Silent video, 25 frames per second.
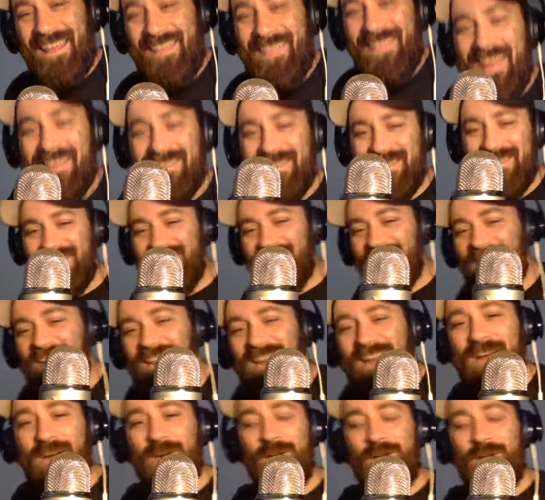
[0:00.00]
that's neither
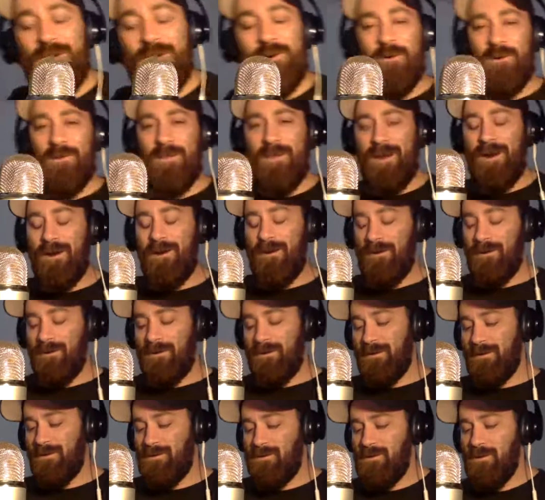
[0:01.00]
here nor there.
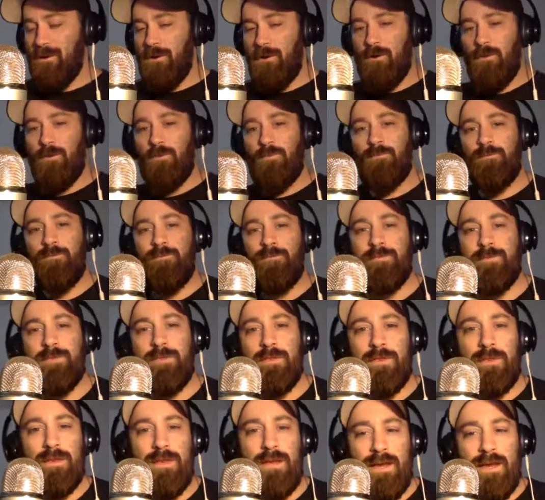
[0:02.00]
So
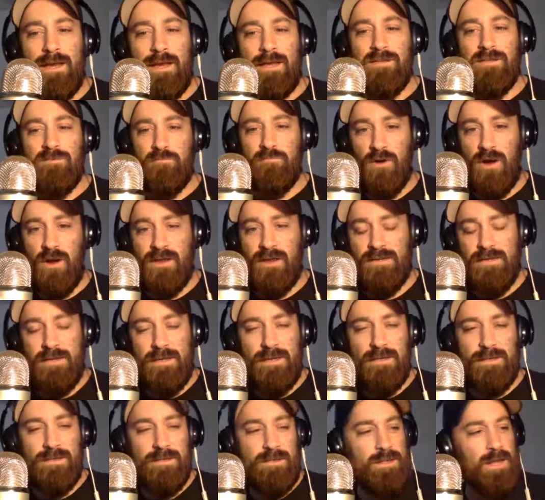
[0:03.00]
it's
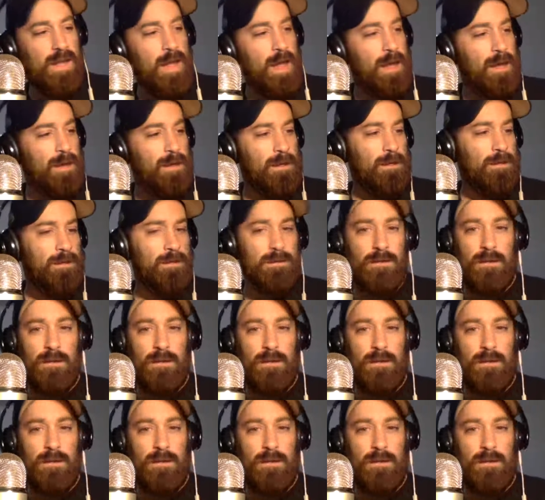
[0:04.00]
President's Day.